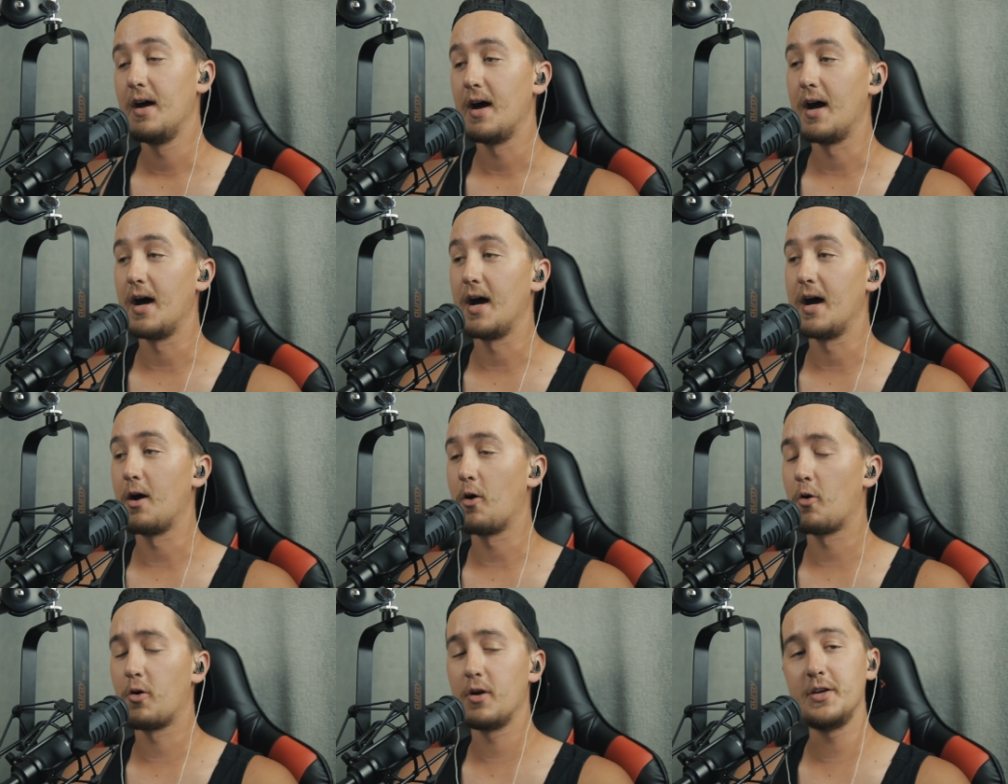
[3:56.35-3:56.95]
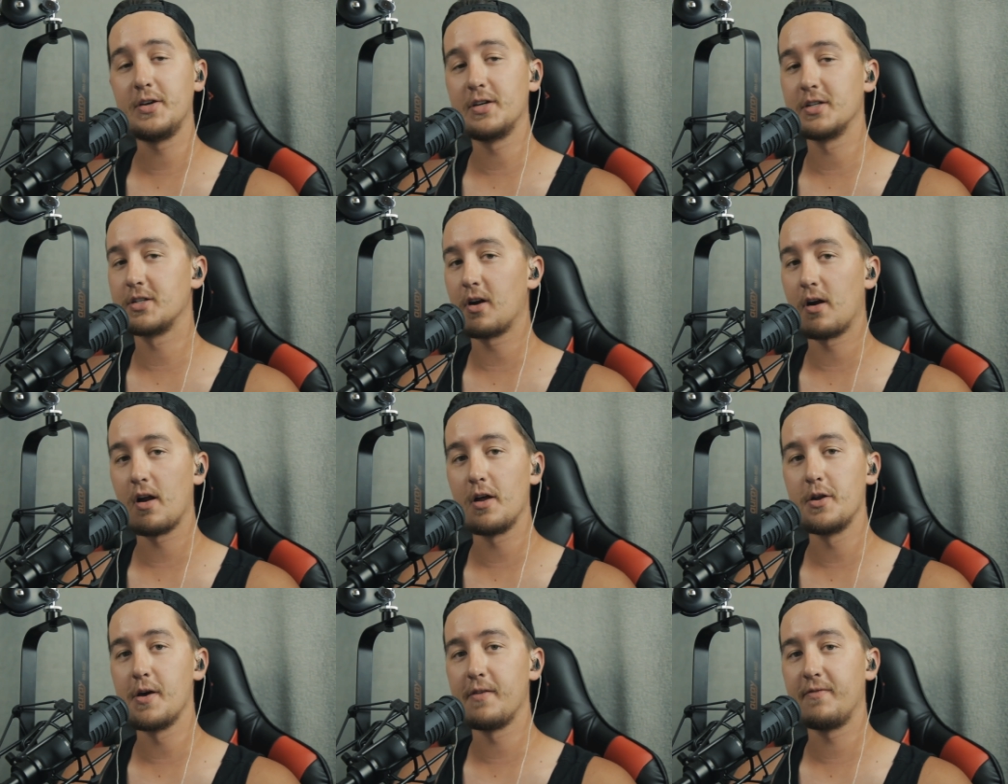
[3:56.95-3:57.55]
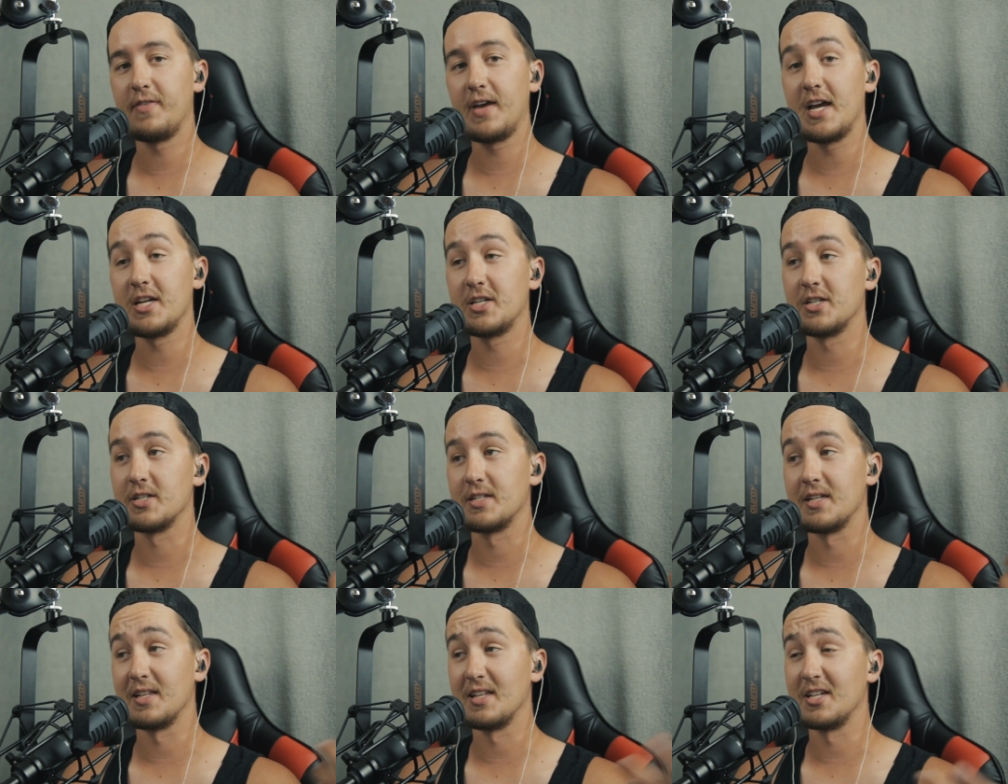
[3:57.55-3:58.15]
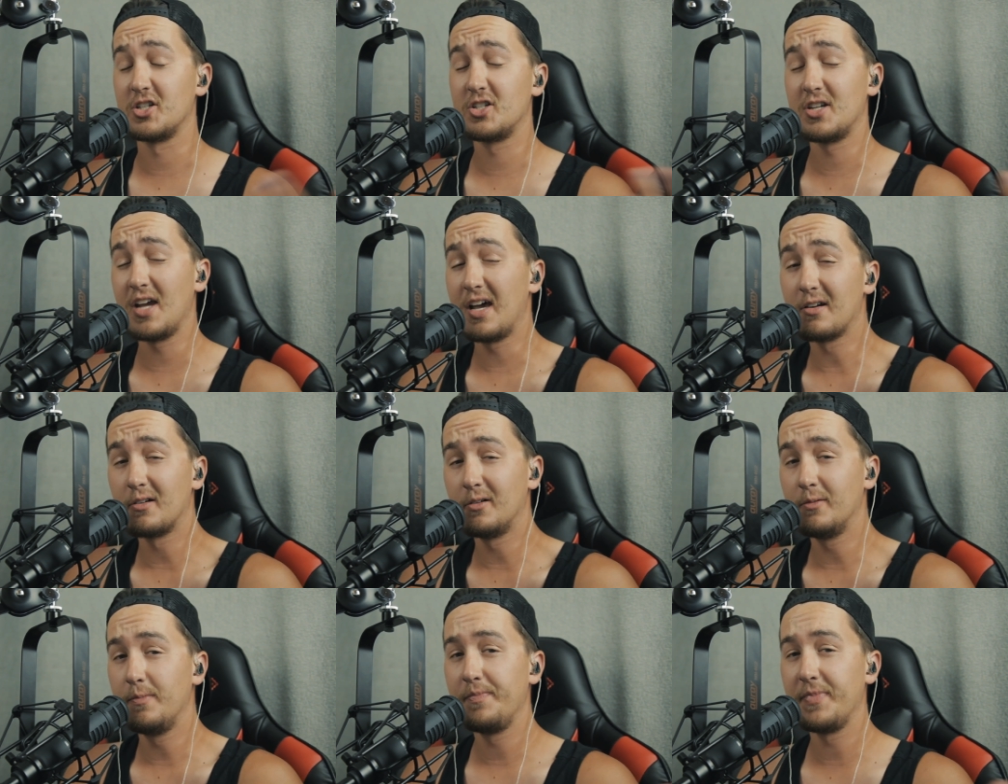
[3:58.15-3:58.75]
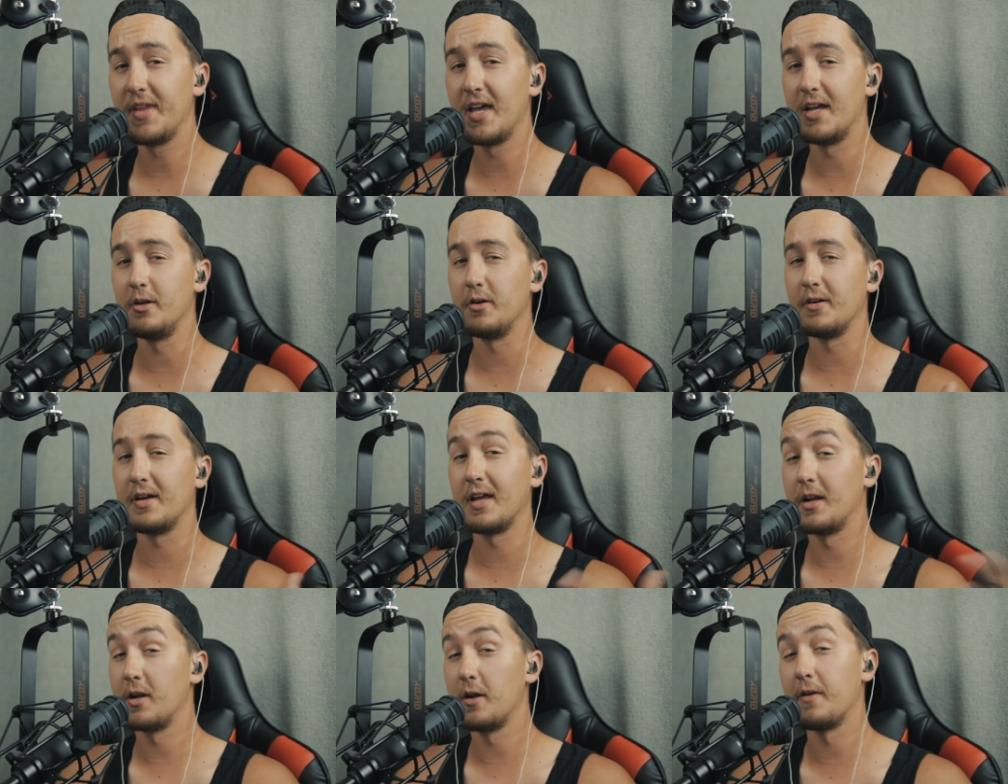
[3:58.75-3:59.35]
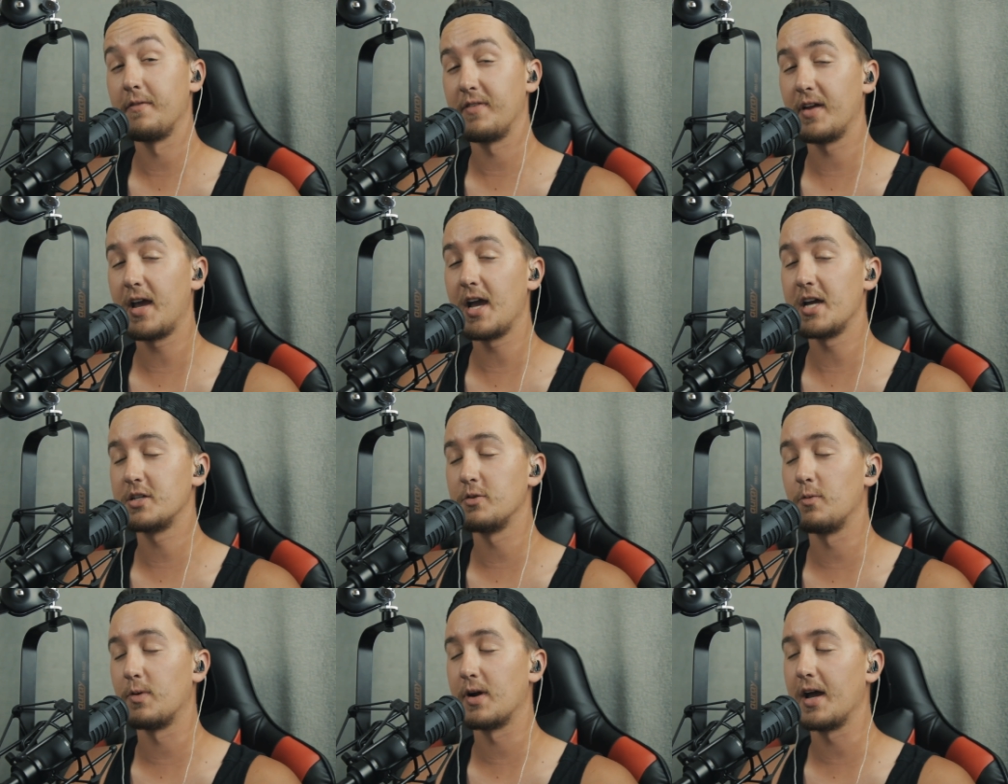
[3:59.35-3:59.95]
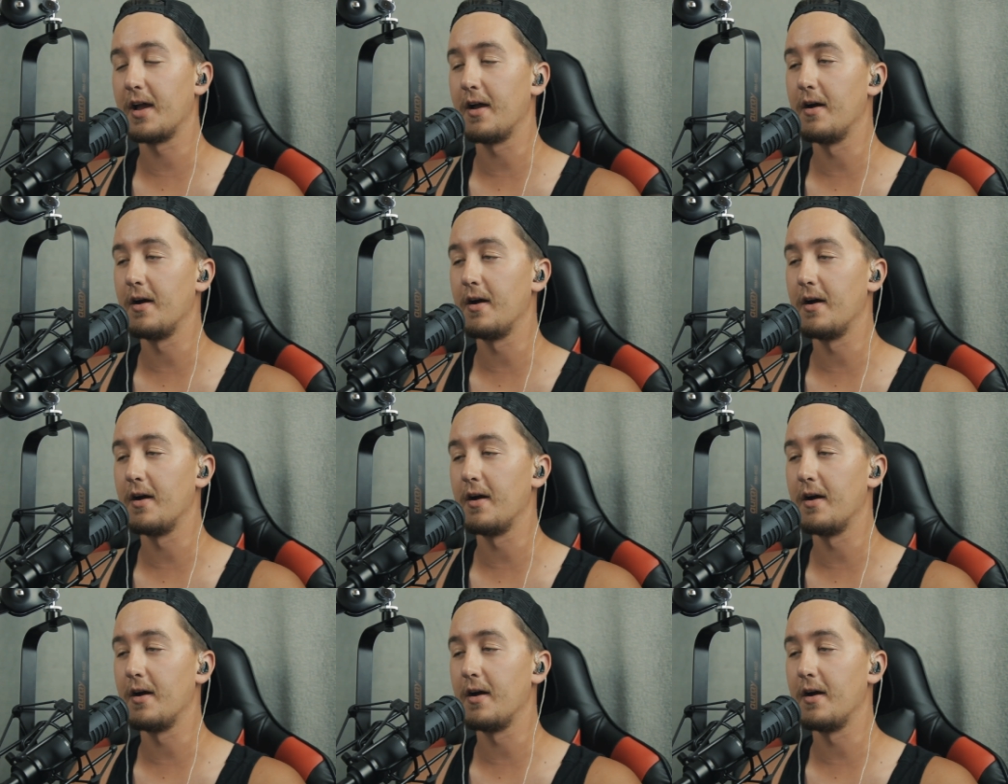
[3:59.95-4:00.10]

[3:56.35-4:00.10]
Uh, or you can turn on notifications to this channel and you'll get a notification when I